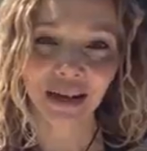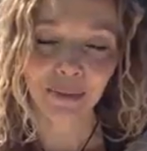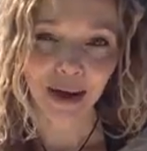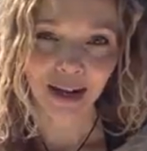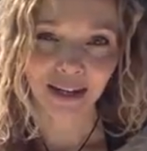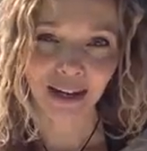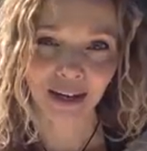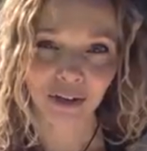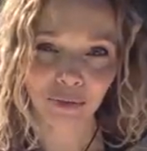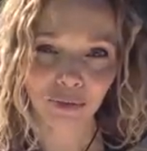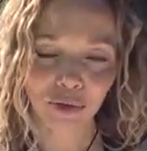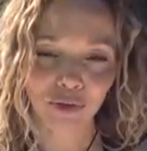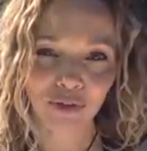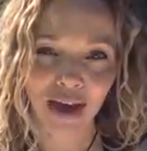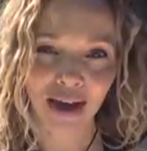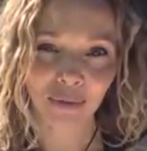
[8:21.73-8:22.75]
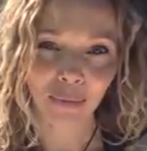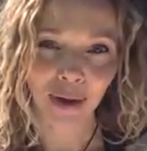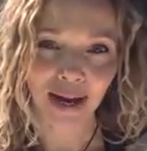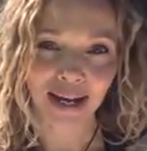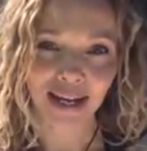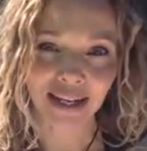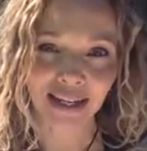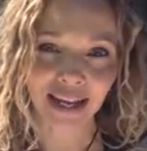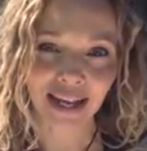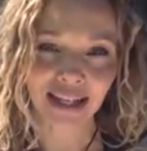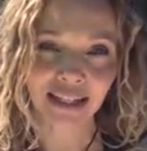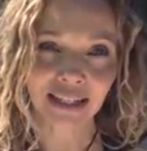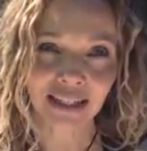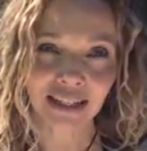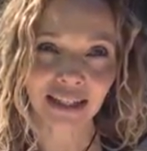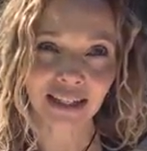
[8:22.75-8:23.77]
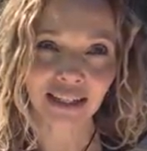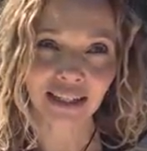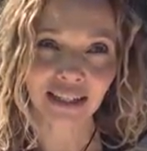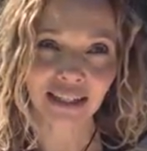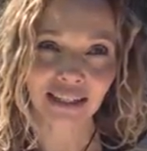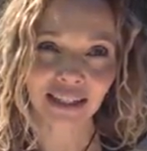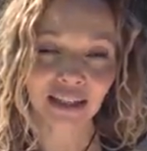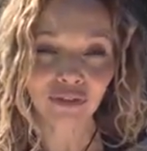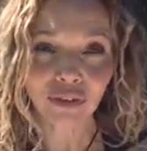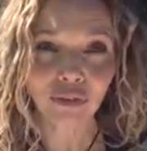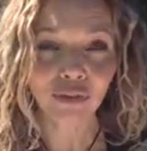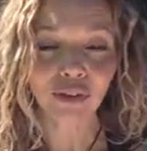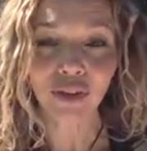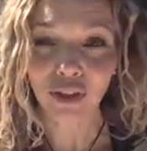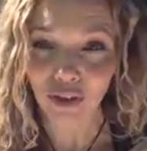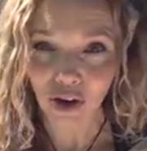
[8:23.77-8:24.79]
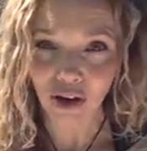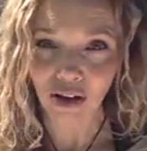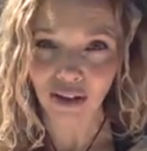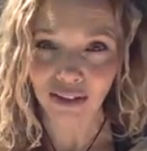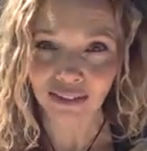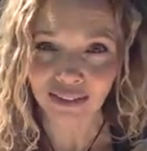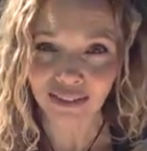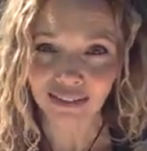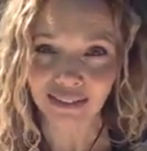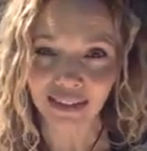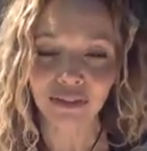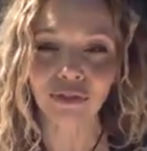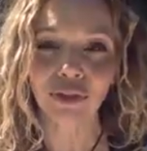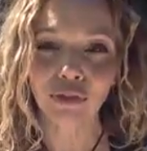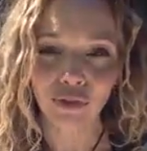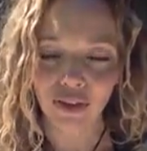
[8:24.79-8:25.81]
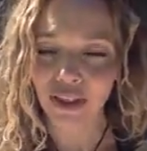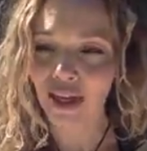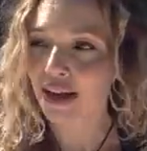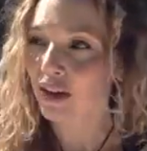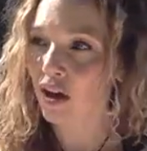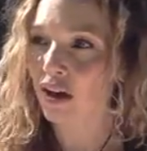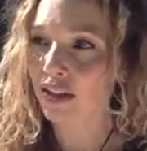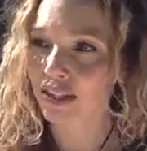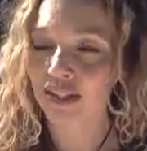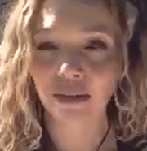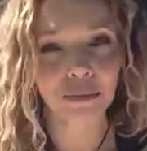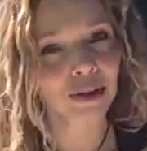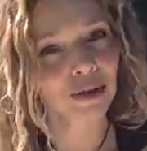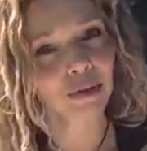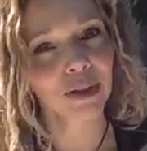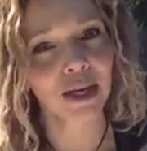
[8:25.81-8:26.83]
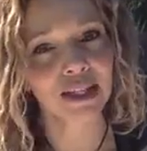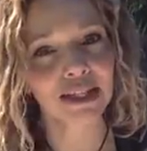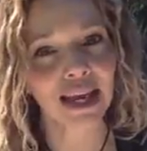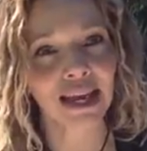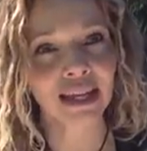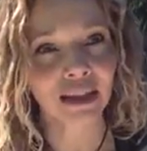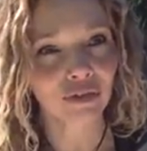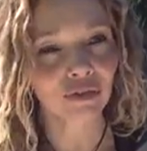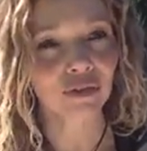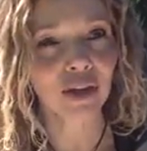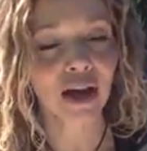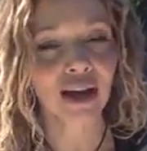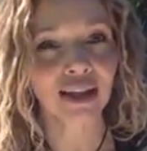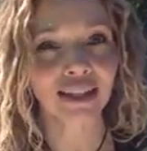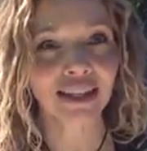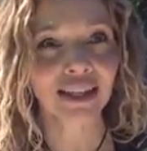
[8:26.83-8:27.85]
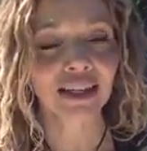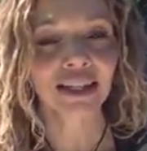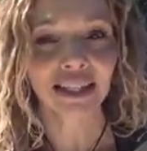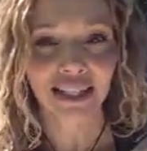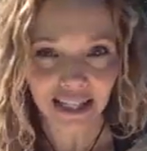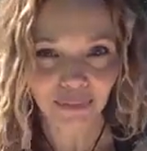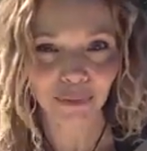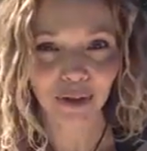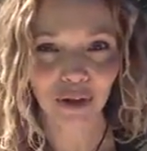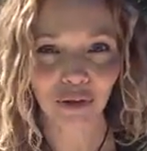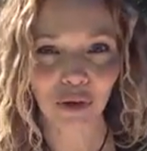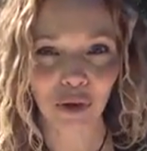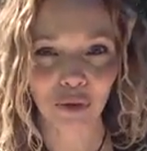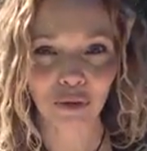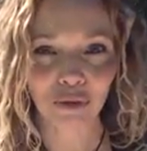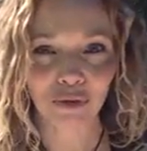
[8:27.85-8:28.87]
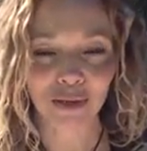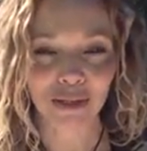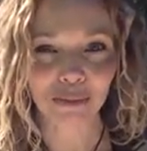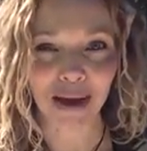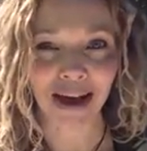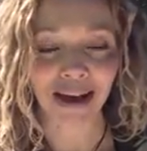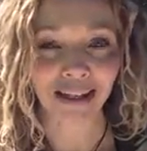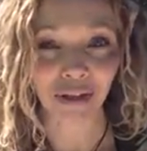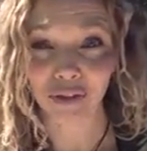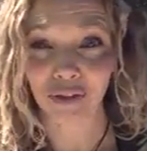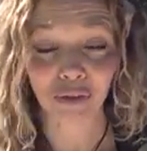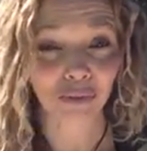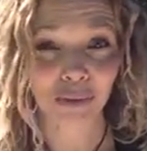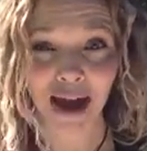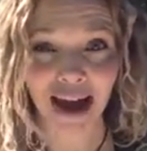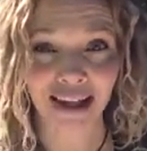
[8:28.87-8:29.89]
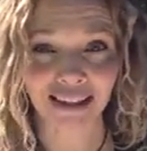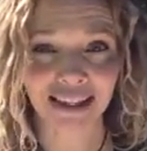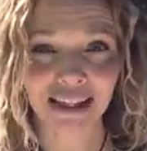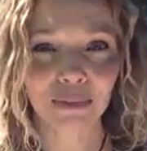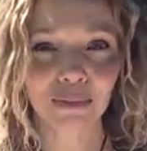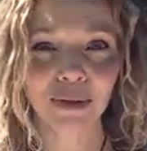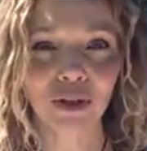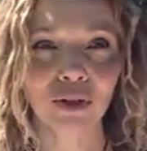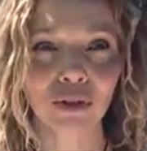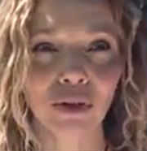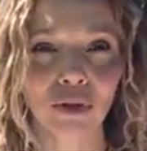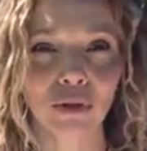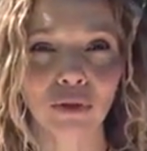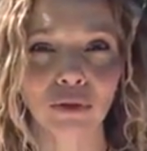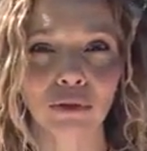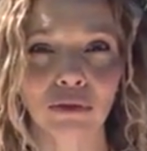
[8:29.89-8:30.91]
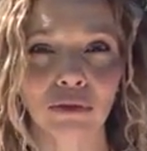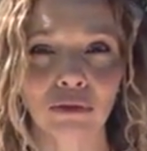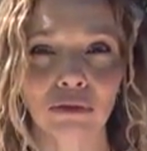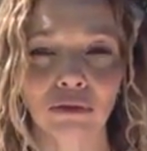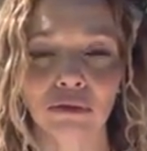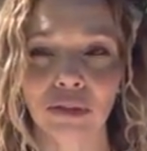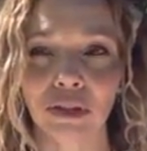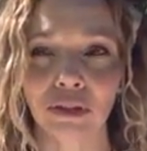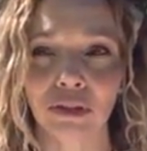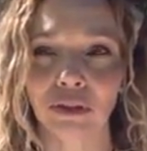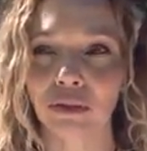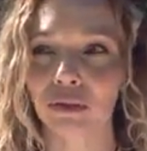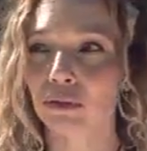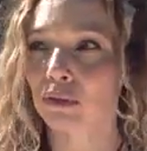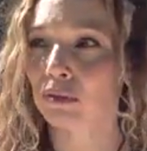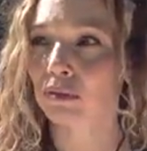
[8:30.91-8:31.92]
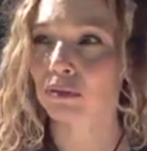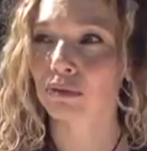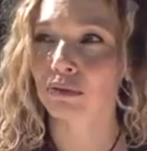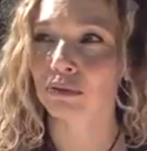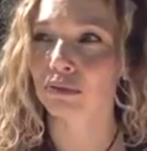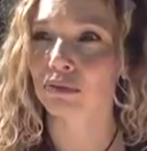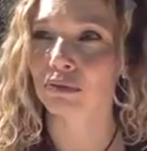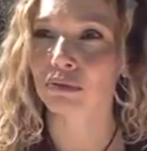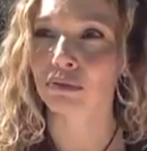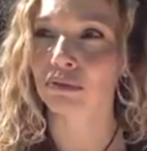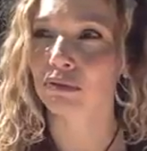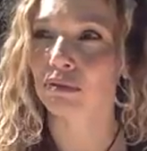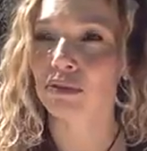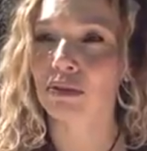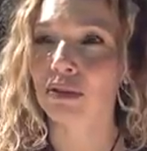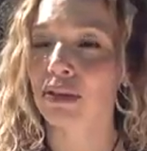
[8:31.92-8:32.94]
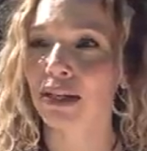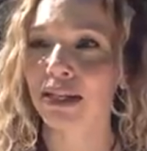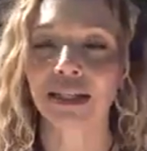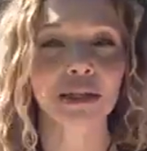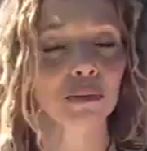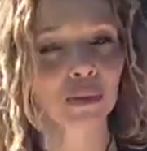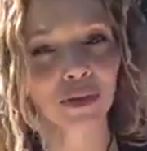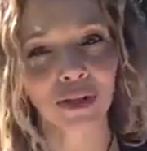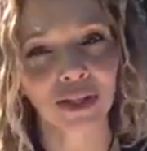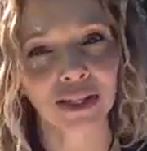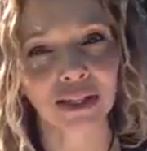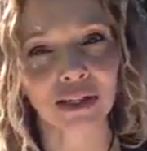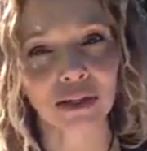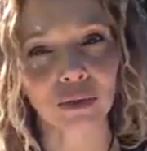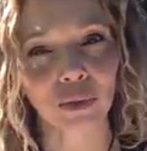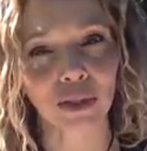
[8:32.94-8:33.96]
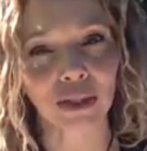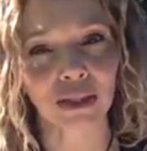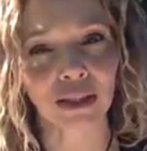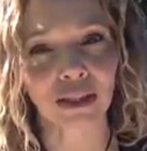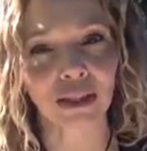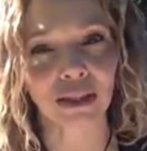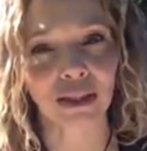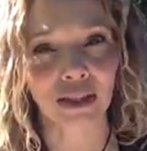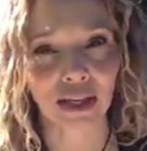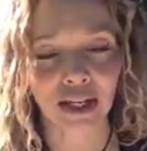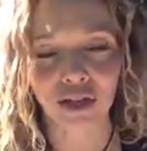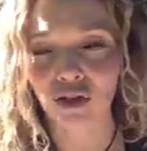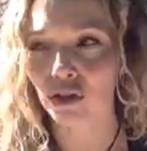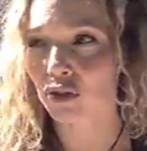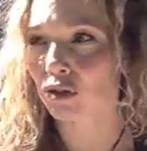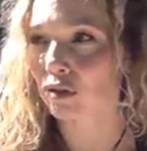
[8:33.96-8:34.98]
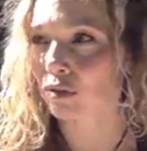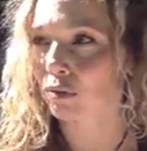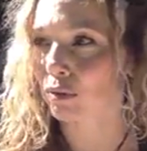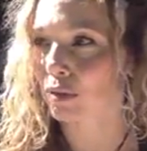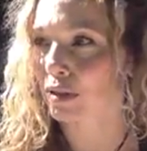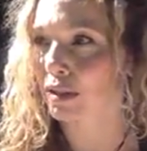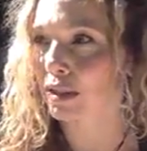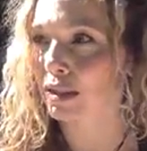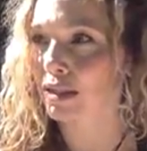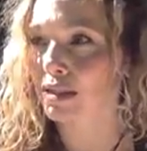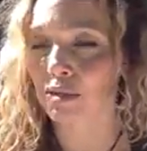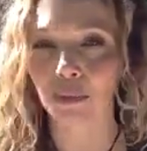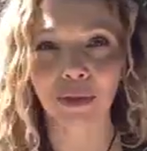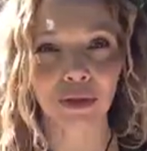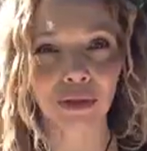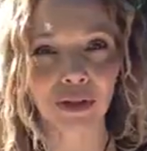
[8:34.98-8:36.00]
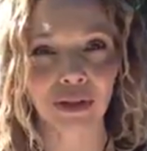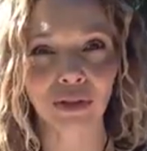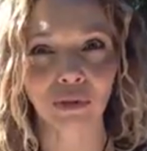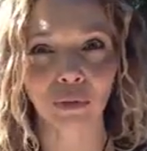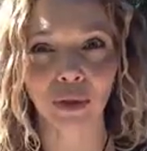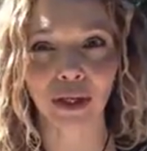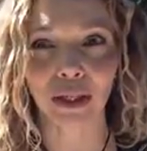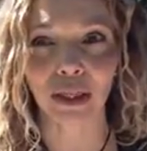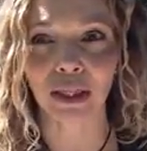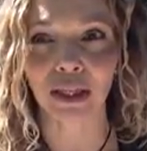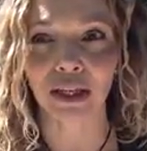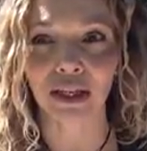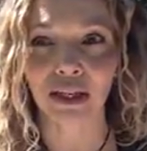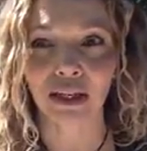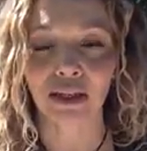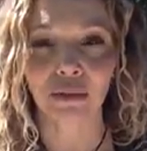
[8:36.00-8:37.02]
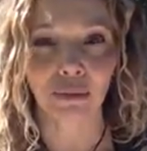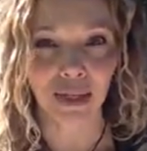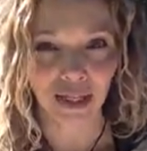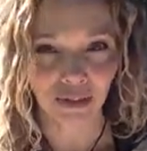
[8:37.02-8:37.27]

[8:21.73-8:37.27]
how to move that way. And if you feel the call, if you feel that calling to be with us, and if not, deepen your own path, deepen your own experience with nature, with spirit, with being of